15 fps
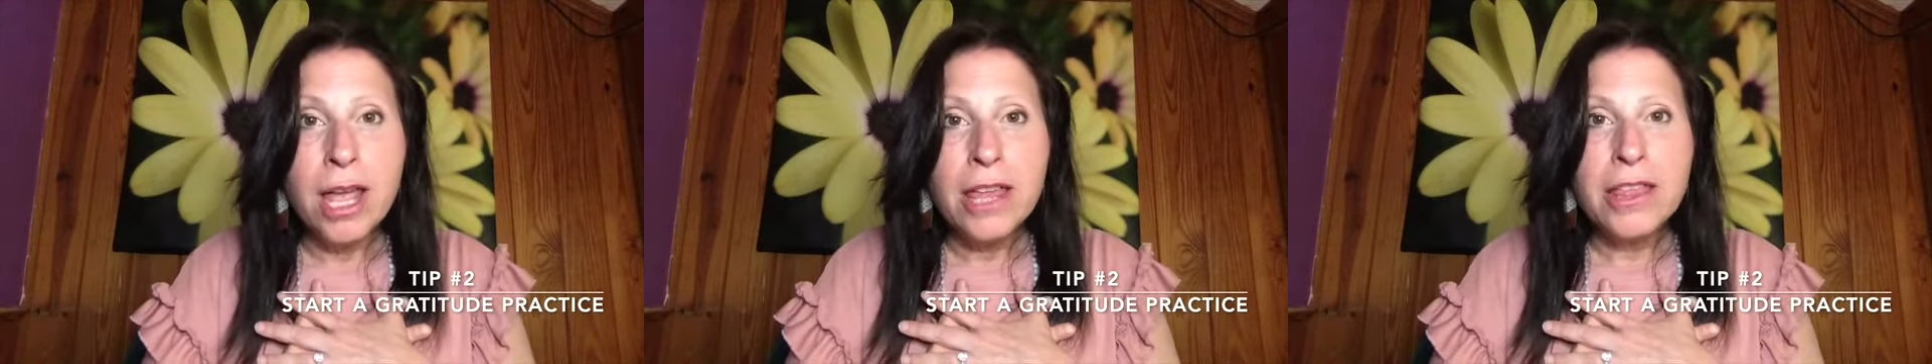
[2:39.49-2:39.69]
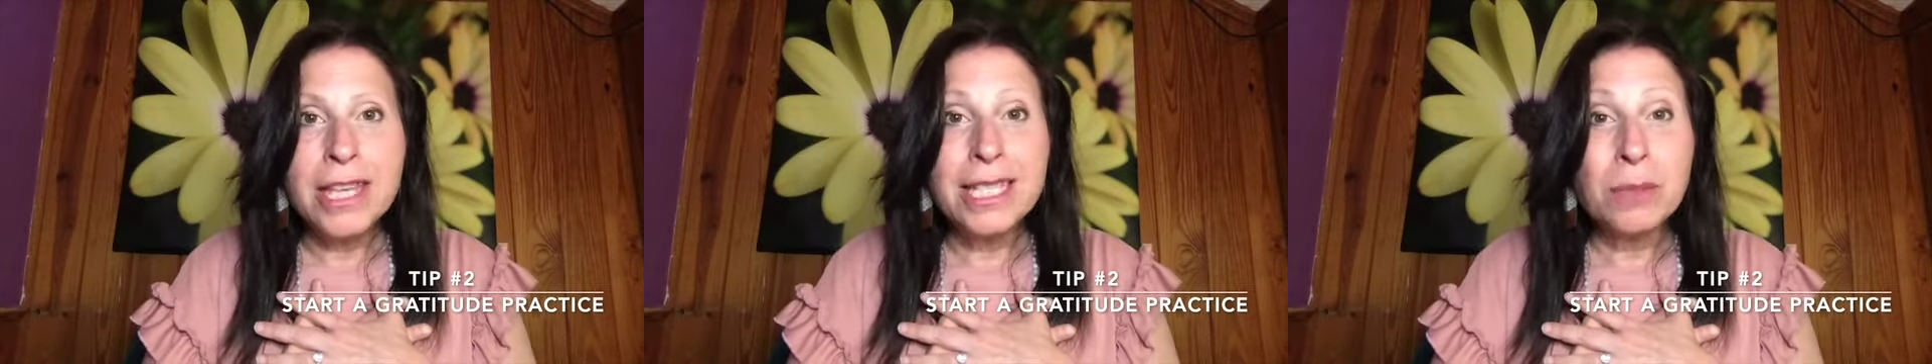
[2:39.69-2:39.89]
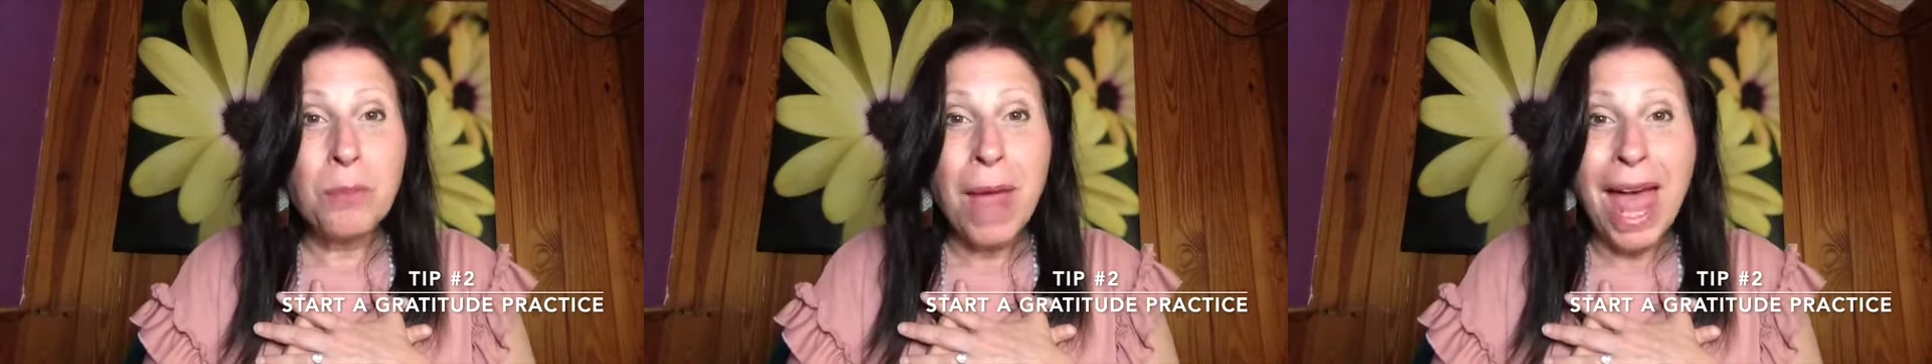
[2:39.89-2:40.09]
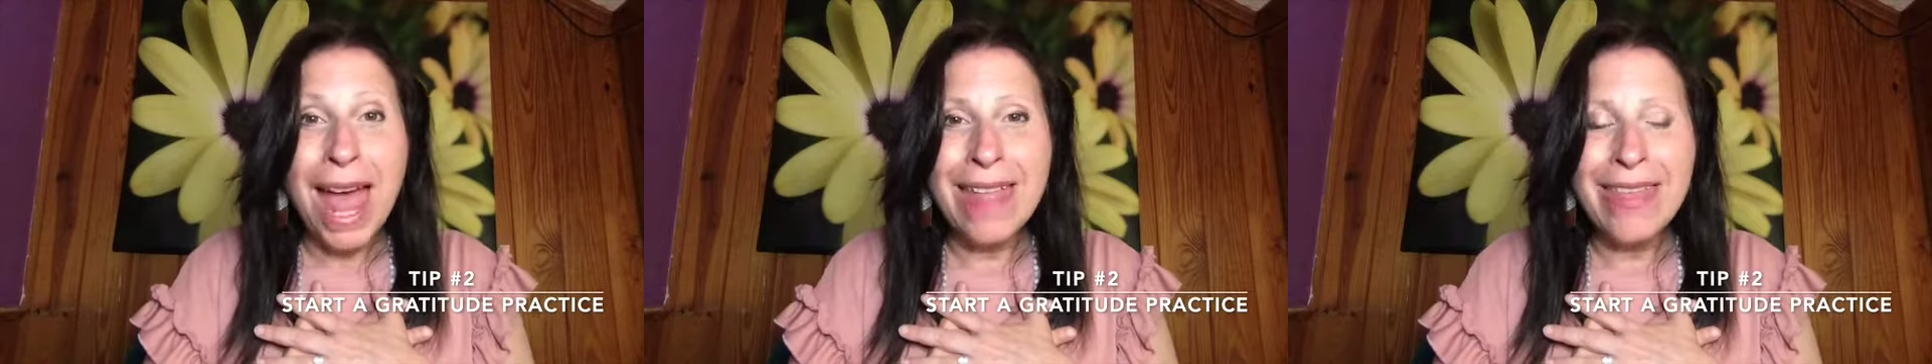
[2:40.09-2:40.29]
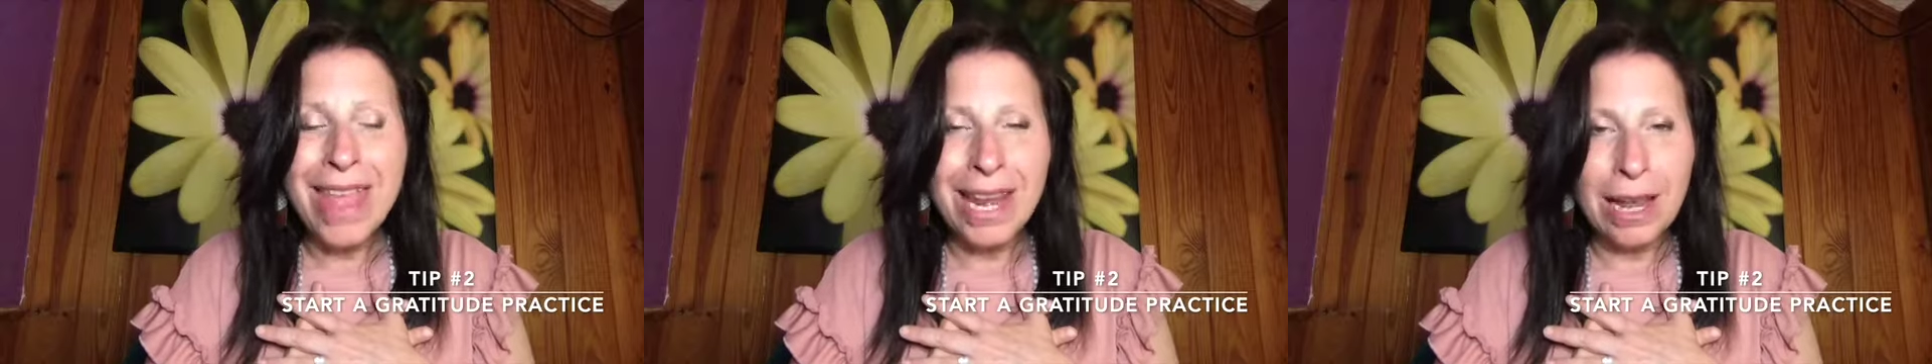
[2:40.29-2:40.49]
this
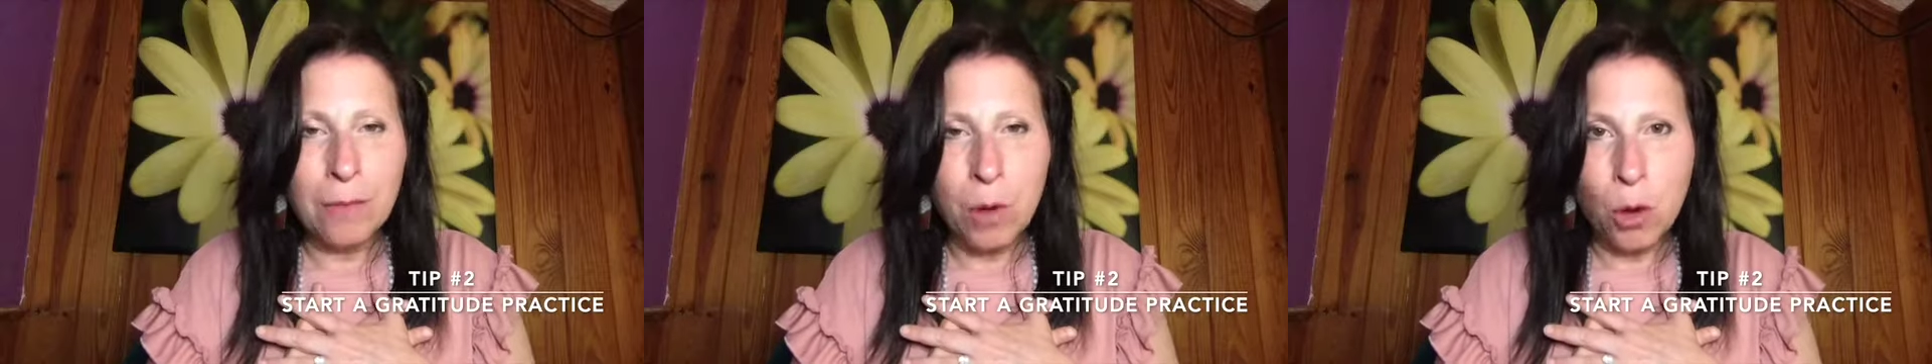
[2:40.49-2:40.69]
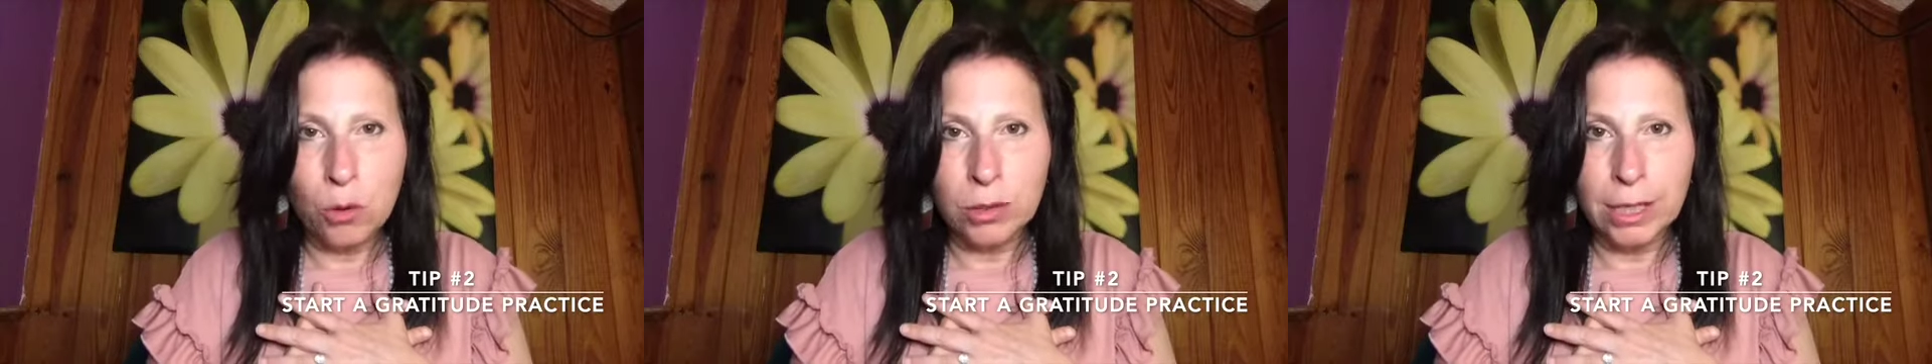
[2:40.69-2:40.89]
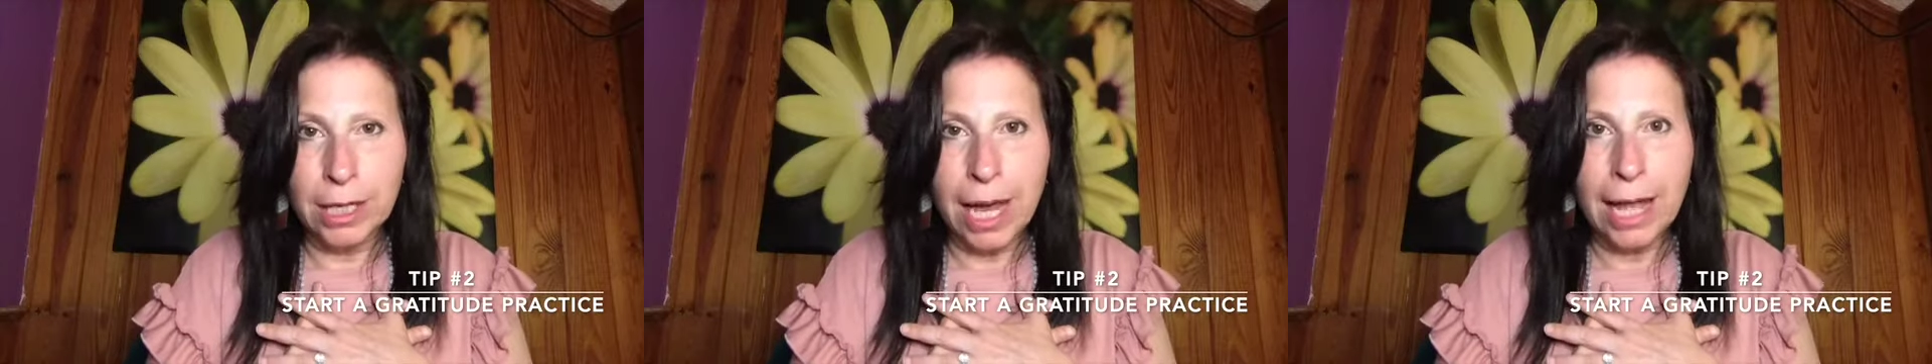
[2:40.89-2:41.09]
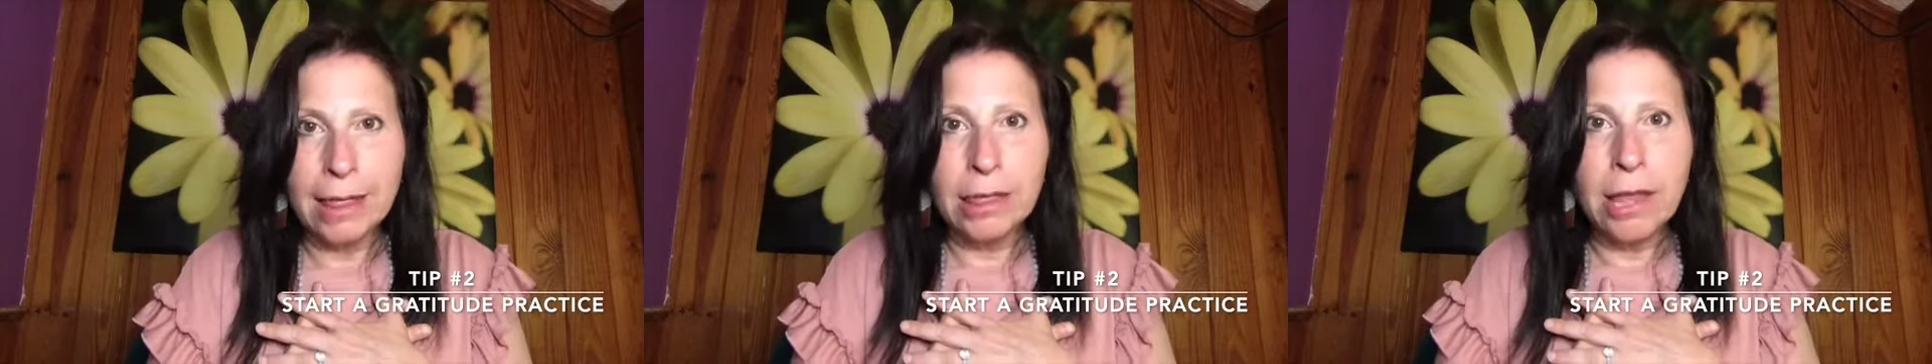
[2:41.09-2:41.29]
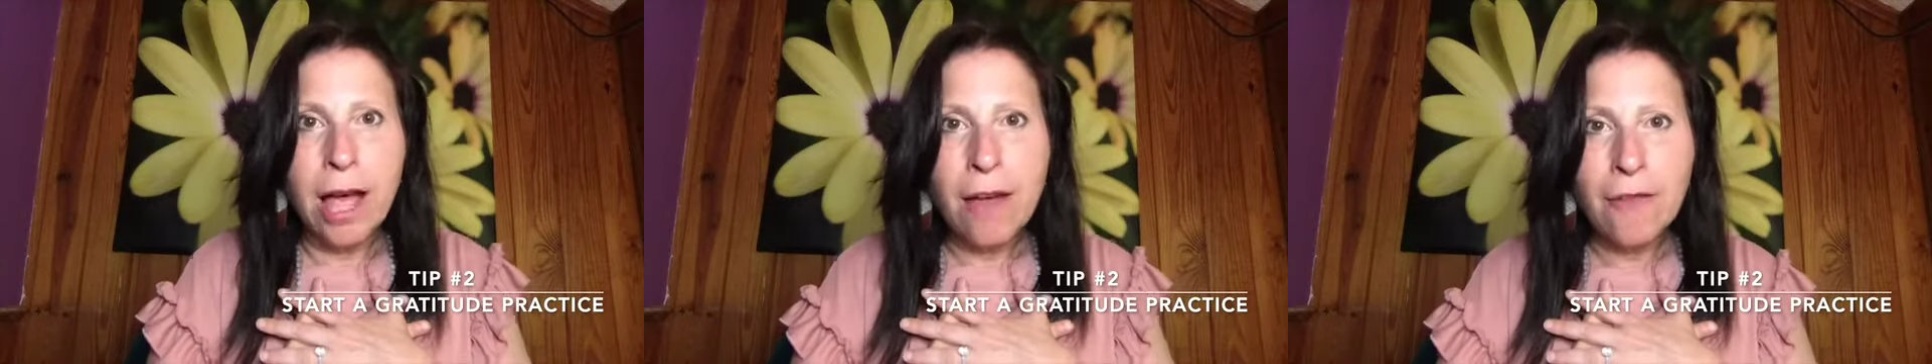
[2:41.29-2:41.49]
pen that I'm holding. I
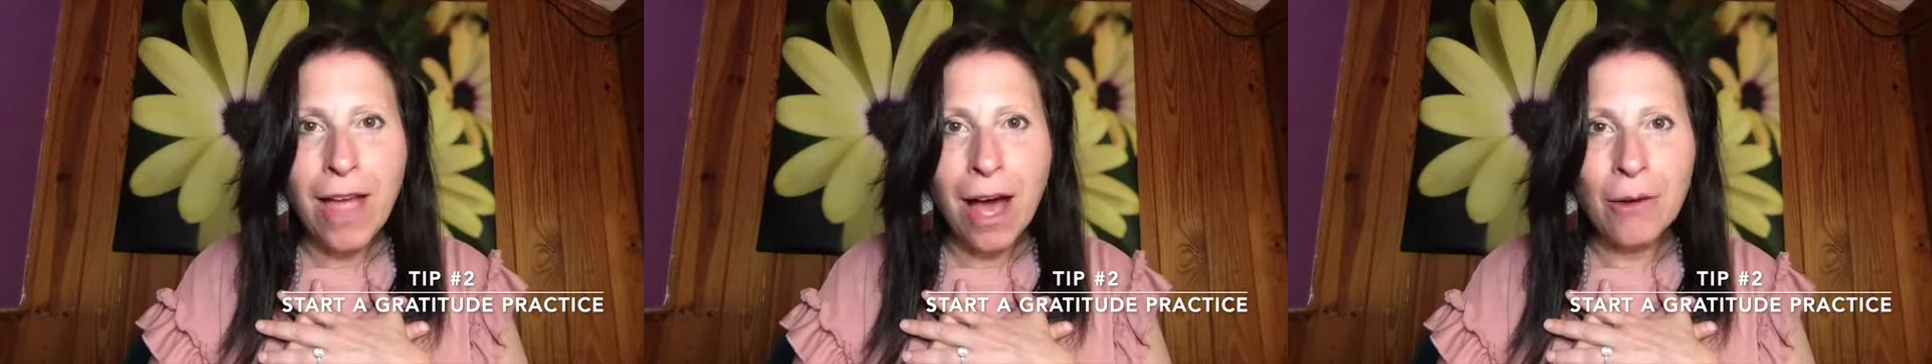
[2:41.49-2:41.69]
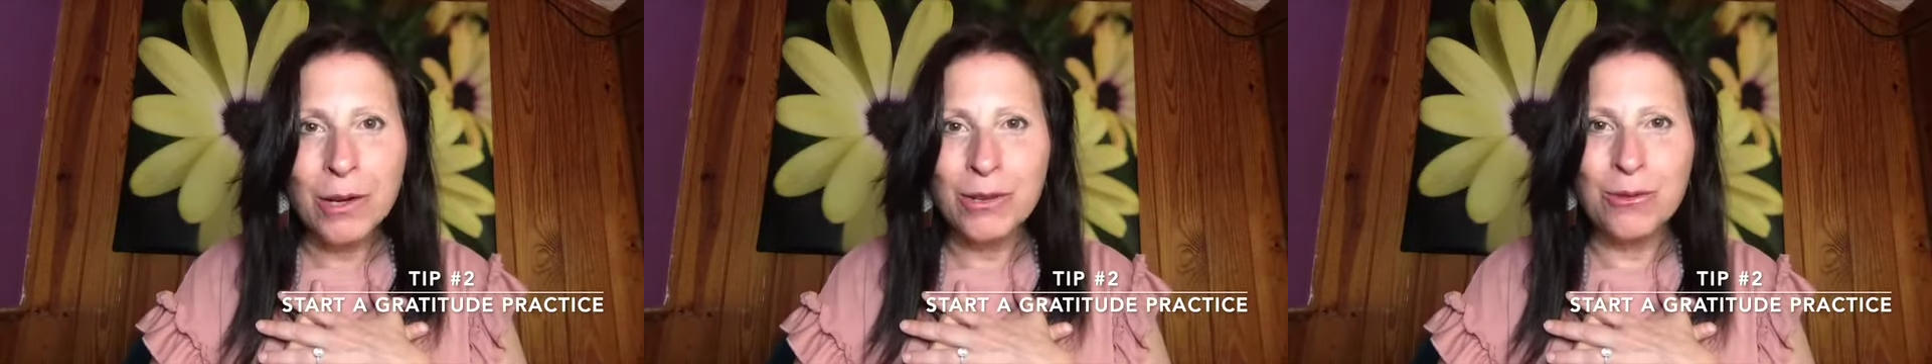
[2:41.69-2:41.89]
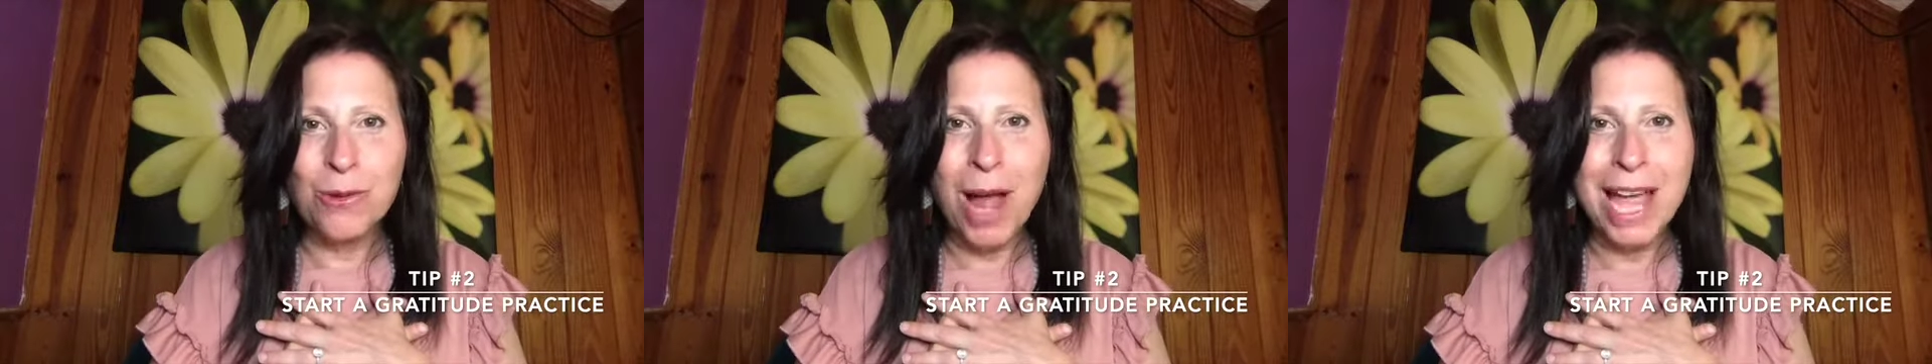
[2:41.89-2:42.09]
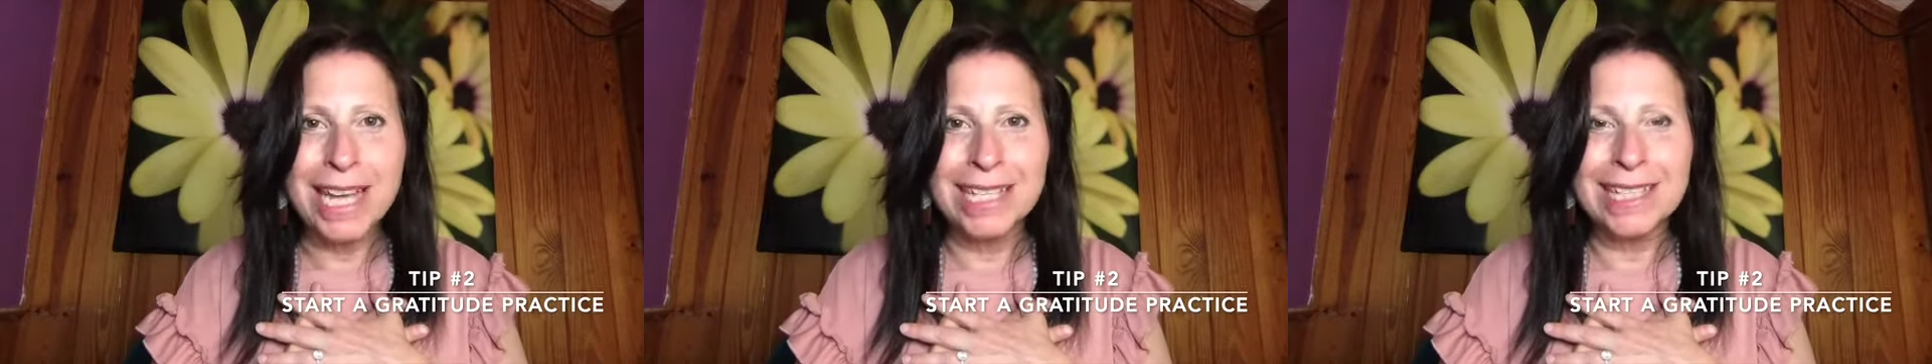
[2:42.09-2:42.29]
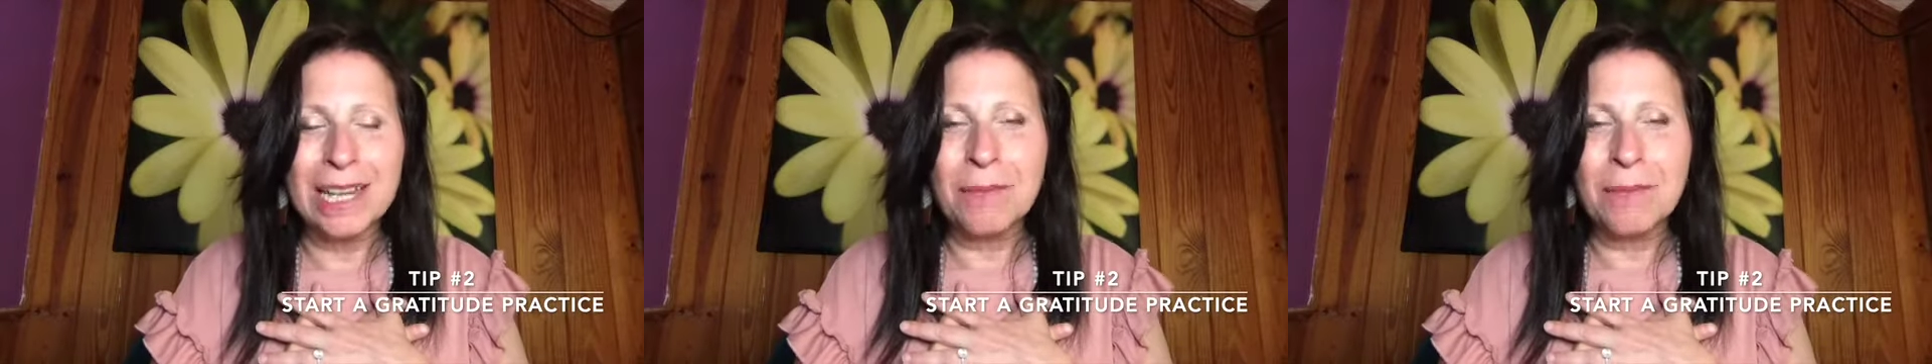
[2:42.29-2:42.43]
love how it writes.